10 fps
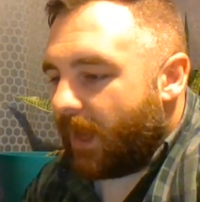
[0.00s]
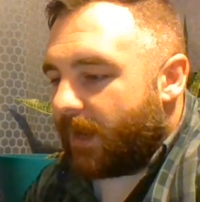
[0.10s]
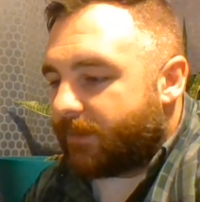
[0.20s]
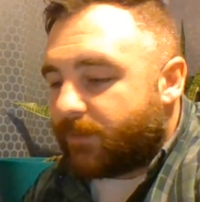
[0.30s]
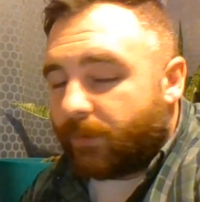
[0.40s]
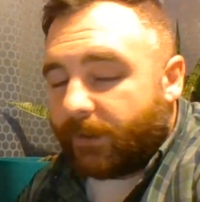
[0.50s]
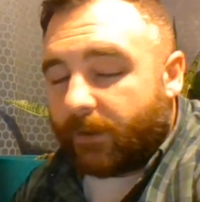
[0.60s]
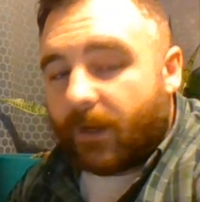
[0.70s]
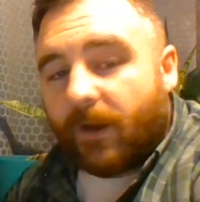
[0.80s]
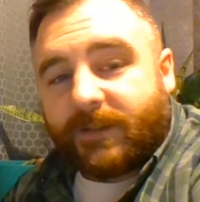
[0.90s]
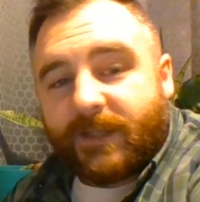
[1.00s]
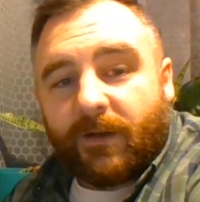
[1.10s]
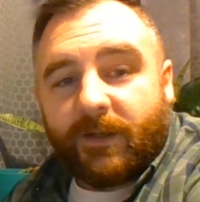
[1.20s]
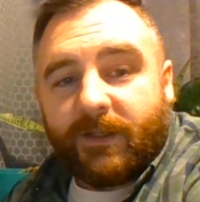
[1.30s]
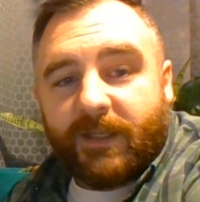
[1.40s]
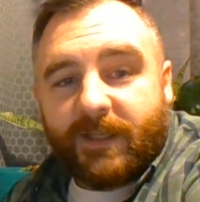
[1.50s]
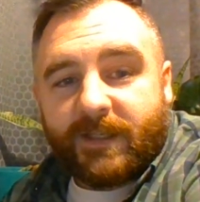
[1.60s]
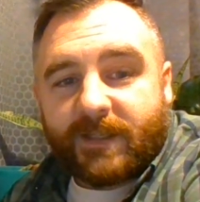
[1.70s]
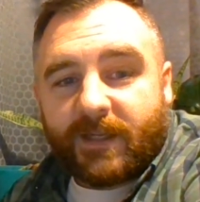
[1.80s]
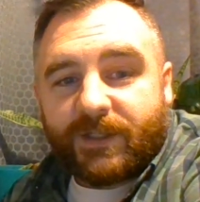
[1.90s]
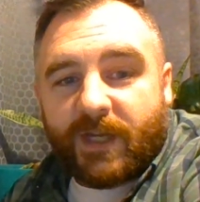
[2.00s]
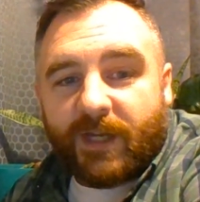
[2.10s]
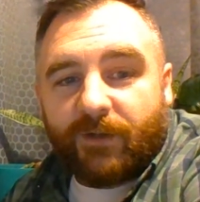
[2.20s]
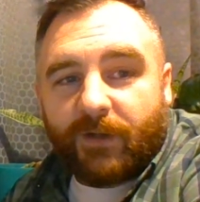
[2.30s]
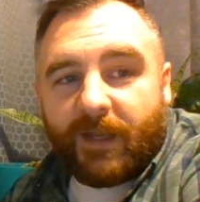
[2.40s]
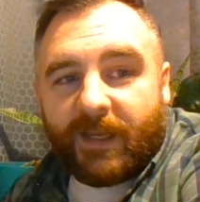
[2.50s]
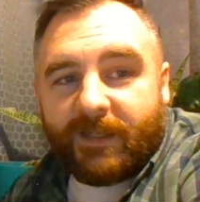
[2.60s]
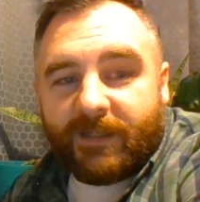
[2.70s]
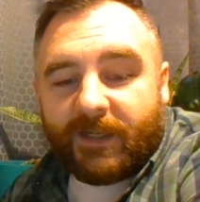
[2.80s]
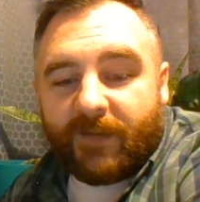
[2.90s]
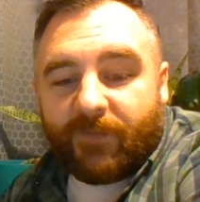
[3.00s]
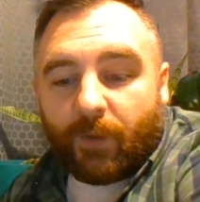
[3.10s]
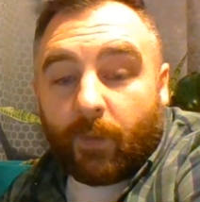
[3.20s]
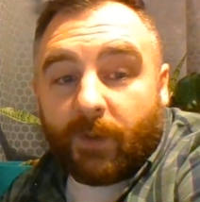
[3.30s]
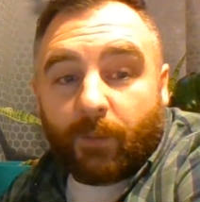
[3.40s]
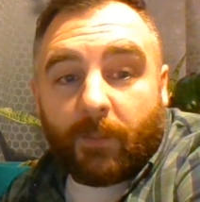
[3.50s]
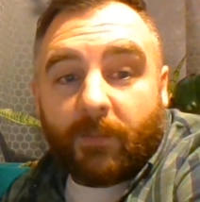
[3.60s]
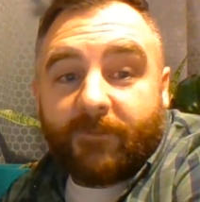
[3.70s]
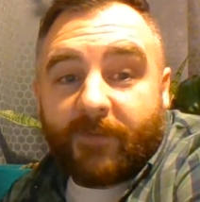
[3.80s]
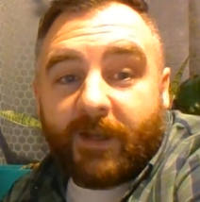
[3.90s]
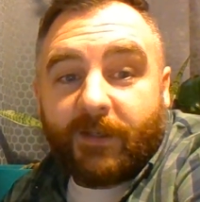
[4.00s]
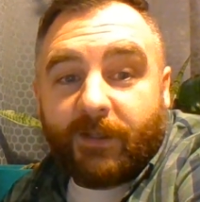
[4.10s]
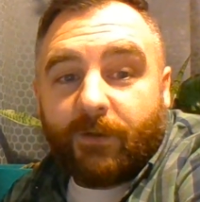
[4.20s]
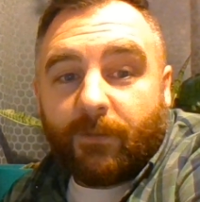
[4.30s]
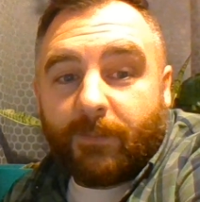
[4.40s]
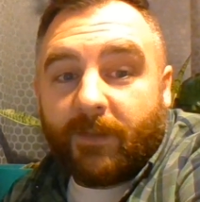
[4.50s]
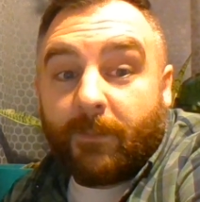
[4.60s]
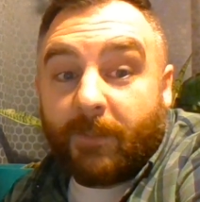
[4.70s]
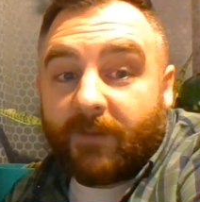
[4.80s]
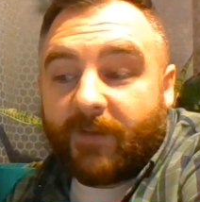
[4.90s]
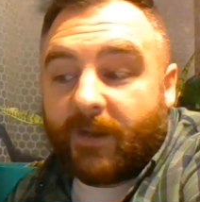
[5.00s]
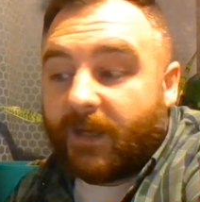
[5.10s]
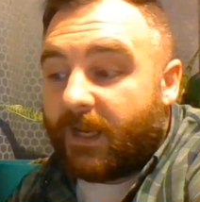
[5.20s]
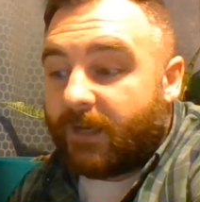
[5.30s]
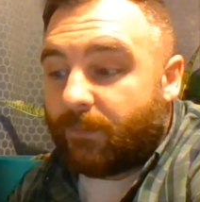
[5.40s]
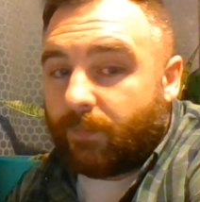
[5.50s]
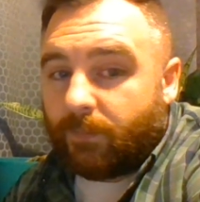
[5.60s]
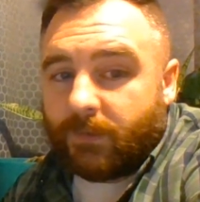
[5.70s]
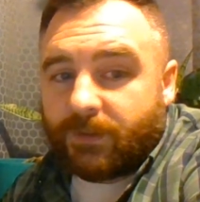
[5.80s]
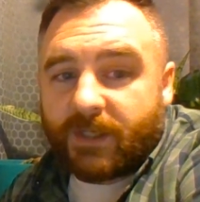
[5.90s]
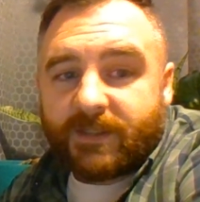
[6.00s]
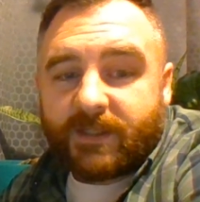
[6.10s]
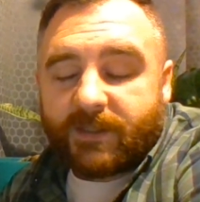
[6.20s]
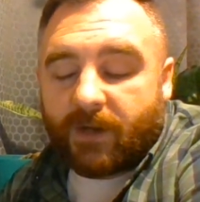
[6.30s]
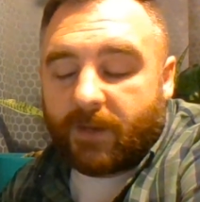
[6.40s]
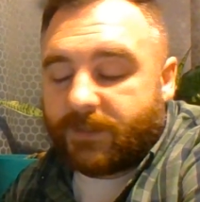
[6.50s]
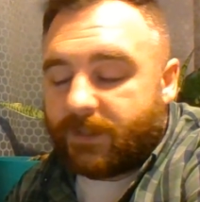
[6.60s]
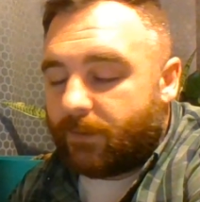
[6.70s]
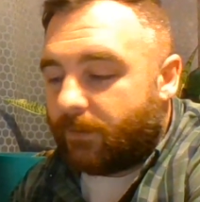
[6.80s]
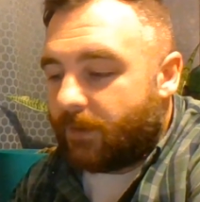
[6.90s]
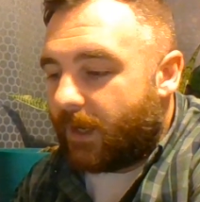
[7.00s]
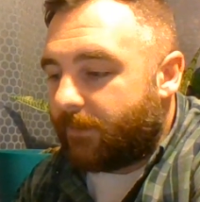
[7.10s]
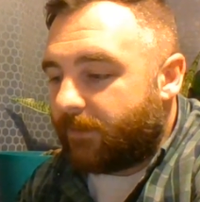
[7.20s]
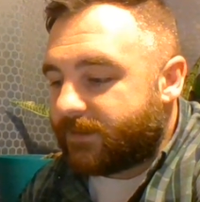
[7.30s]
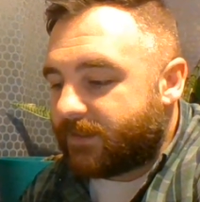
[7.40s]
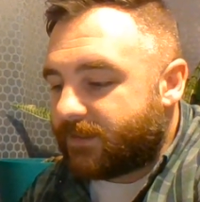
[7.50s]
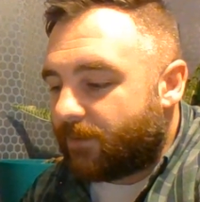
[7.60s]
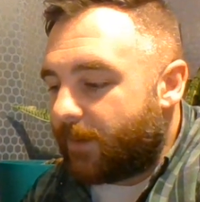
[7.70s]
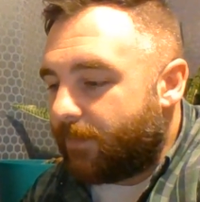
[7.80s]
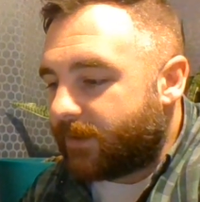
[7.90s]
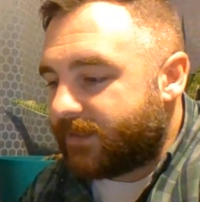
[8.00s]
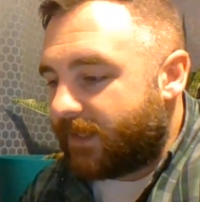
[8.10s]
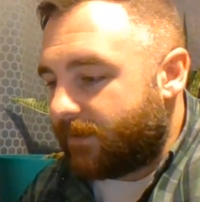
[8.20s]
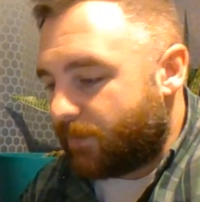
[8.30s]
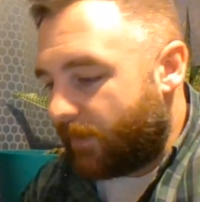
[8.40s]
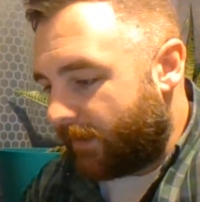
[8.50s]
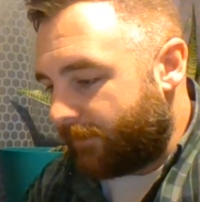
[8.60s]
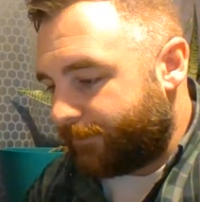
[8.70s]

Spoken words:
Some really great content on his channel, and if you're a Wonder Woman fan, you'll be a big fan. And check his Instagram too. You'll see some great books there as well.